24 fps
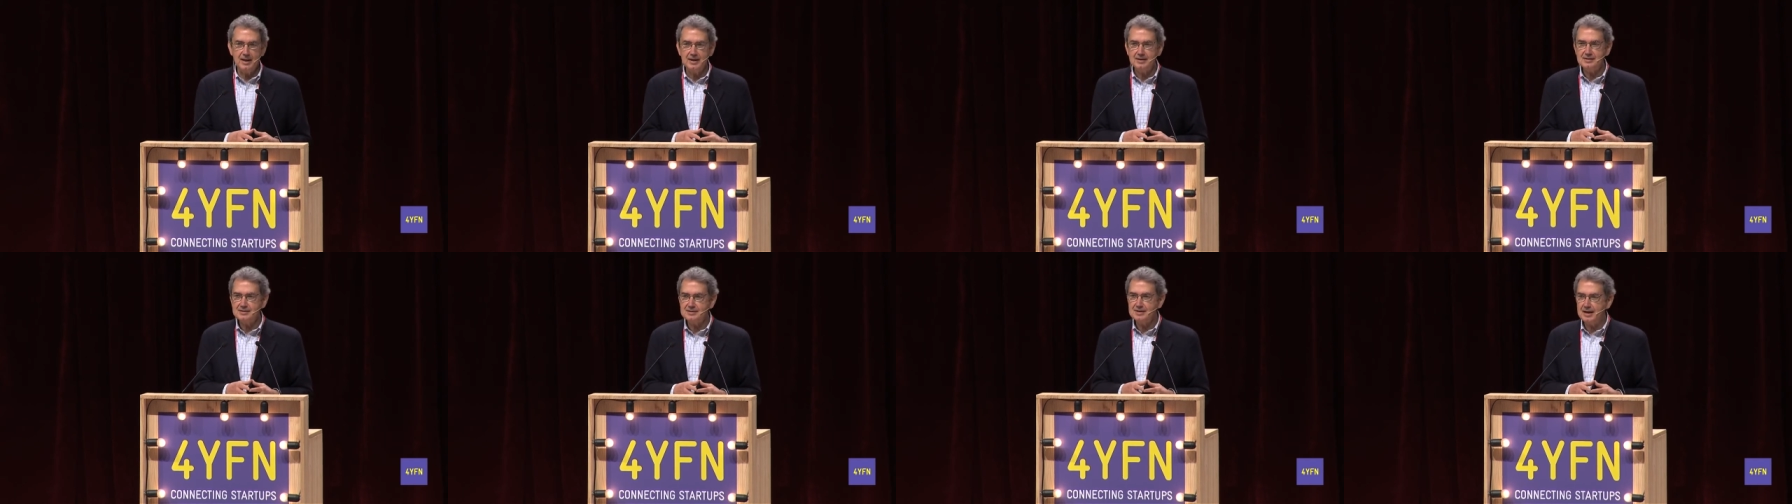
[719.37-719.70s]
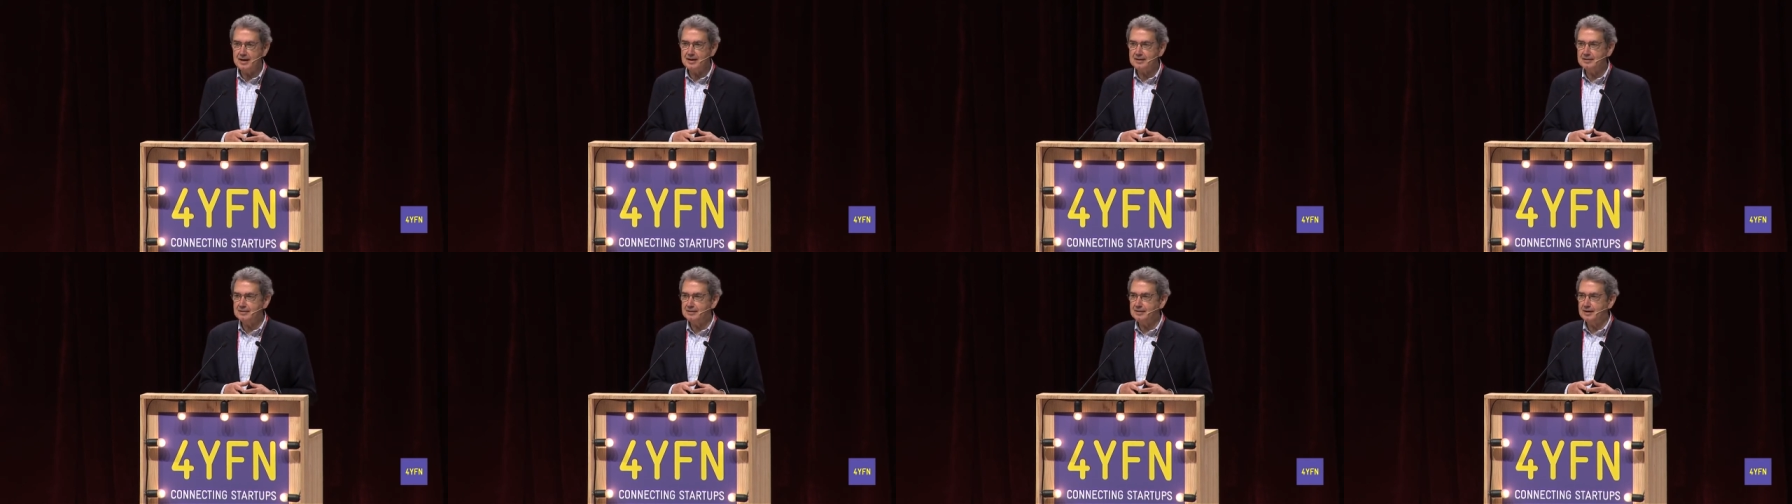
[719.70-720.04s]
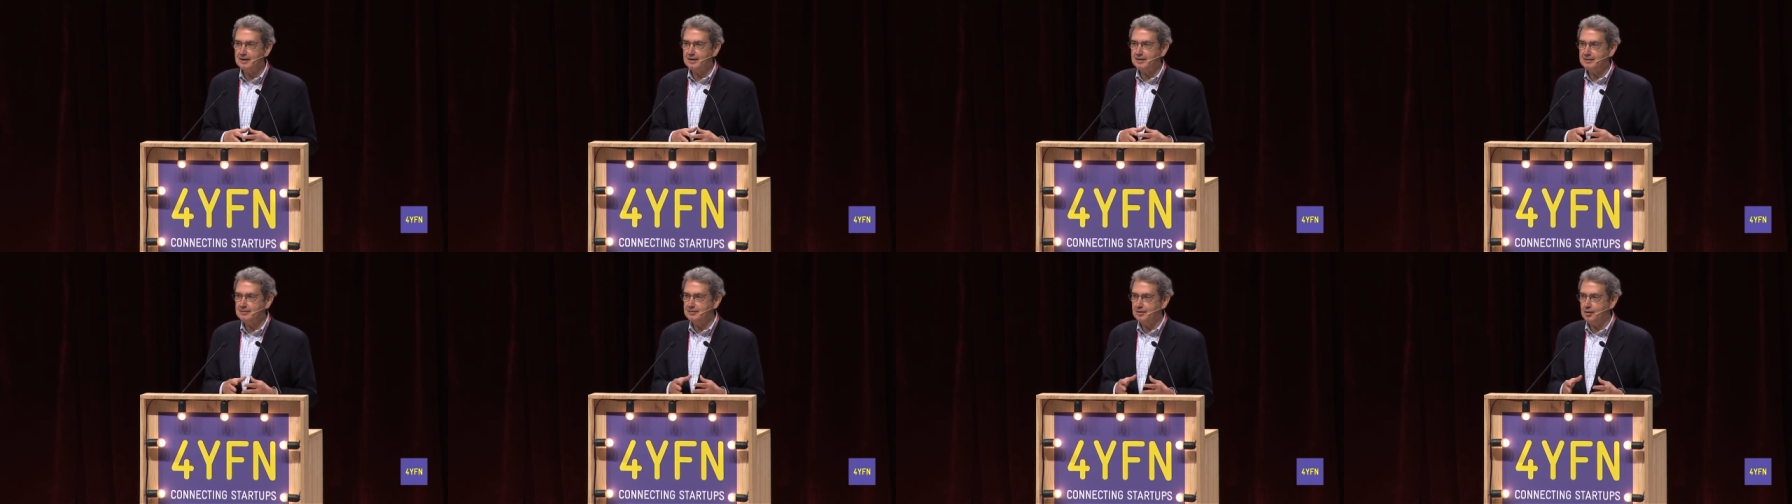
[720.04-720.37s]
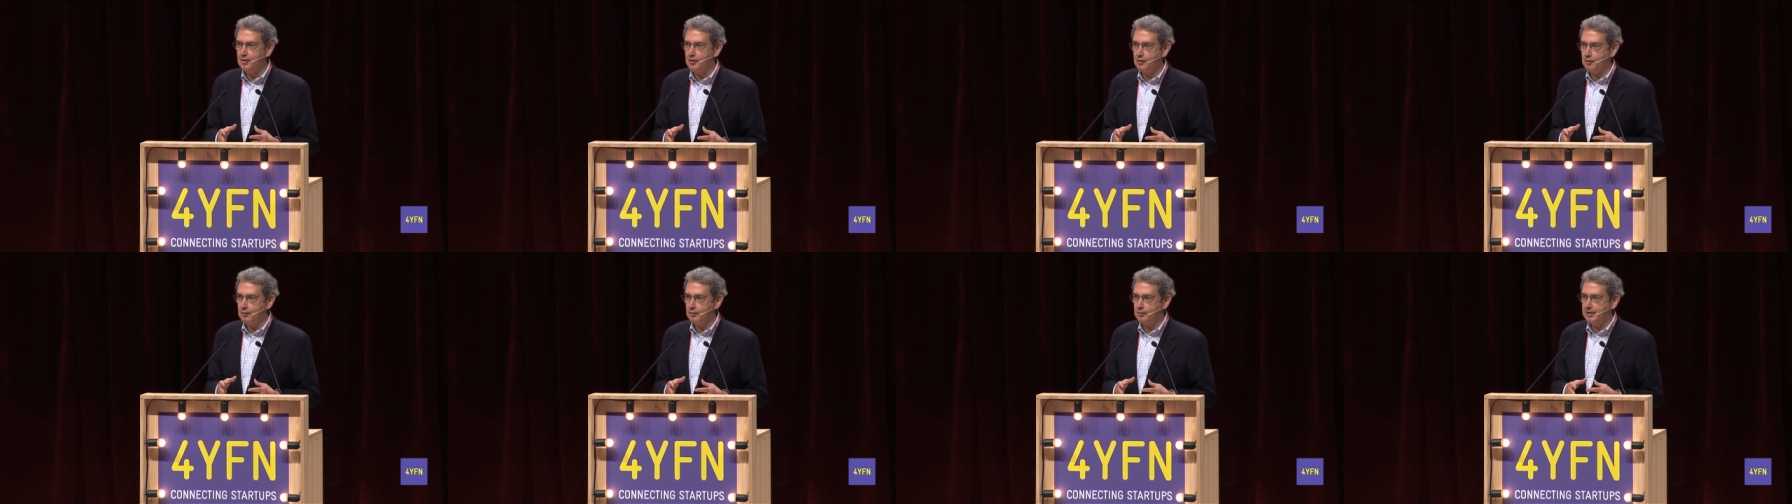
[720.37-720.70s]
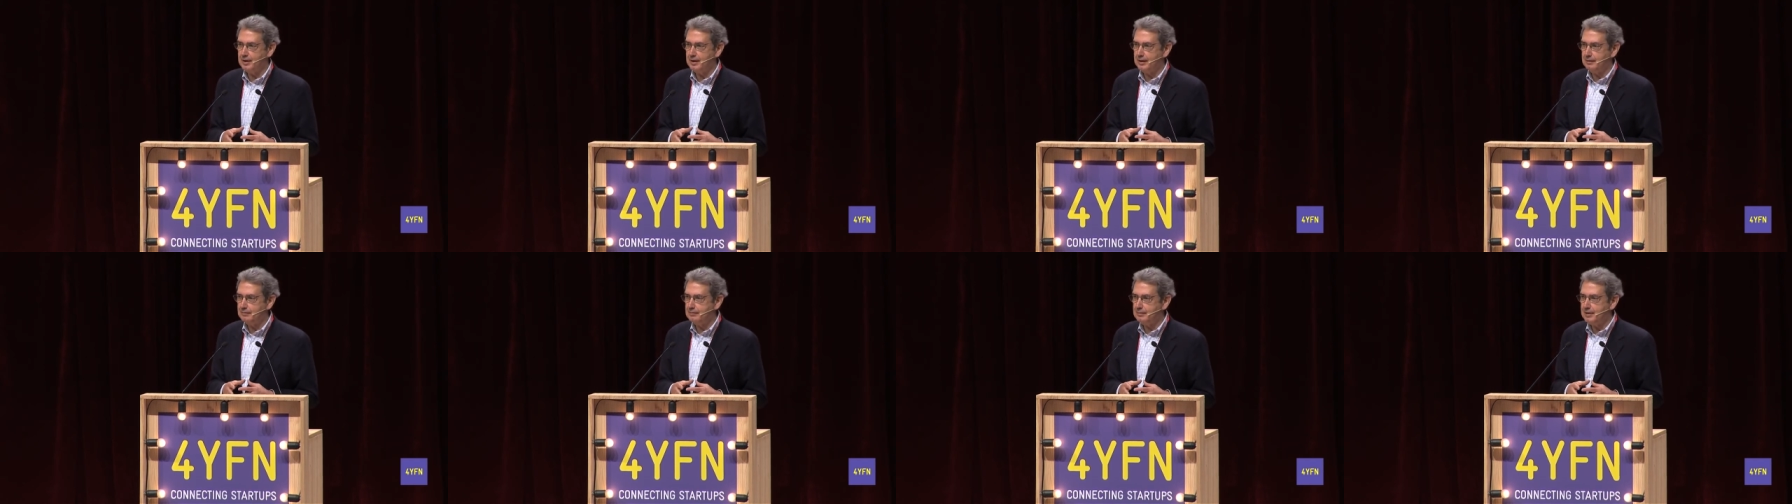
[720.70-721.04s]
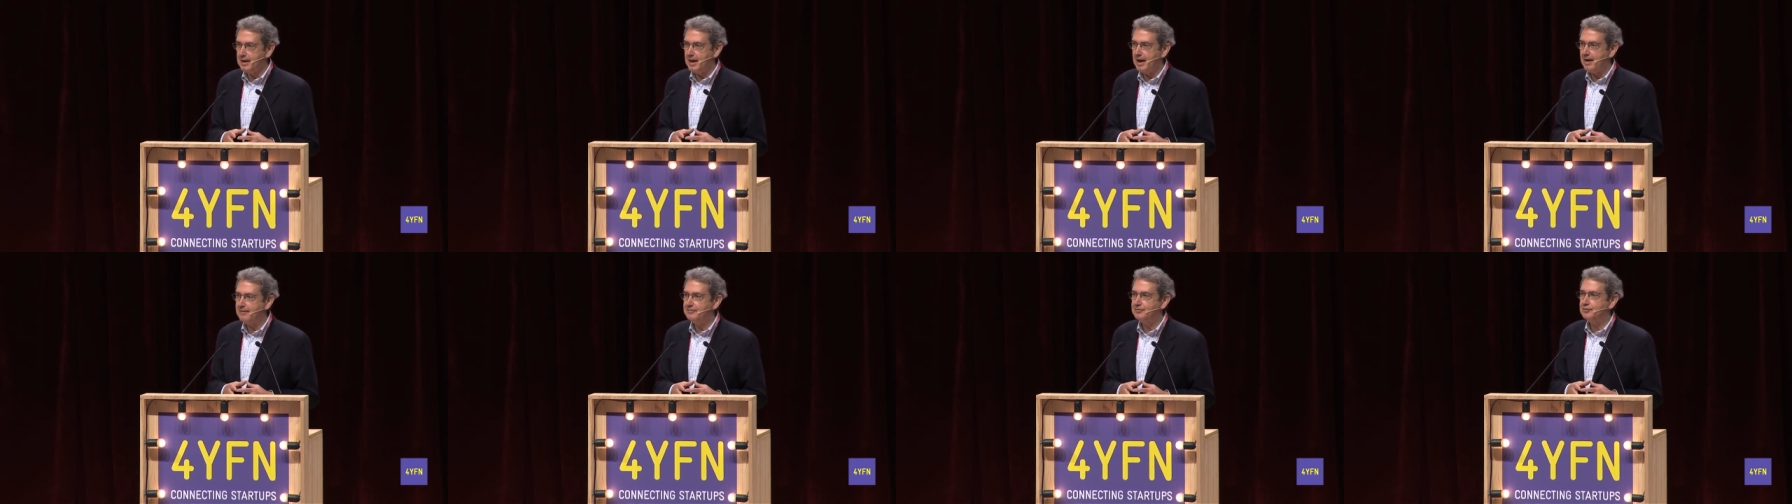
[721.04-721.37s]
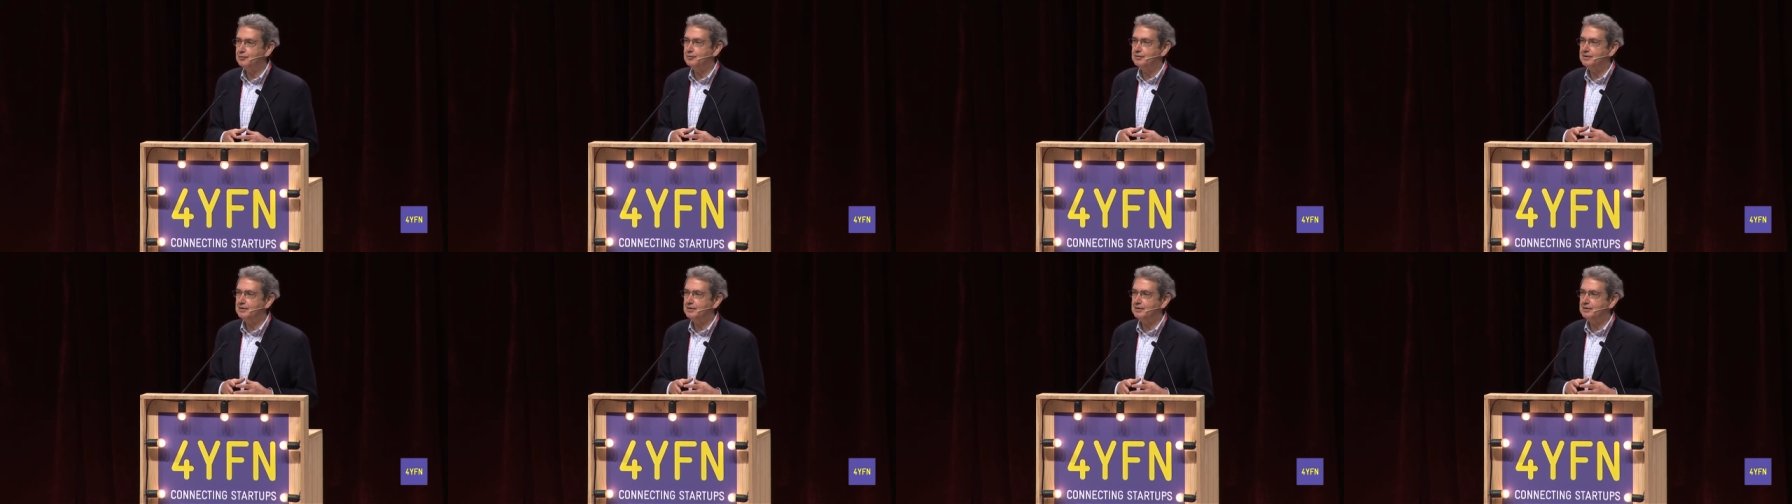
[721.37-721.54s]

and said, uh, no, we, we have to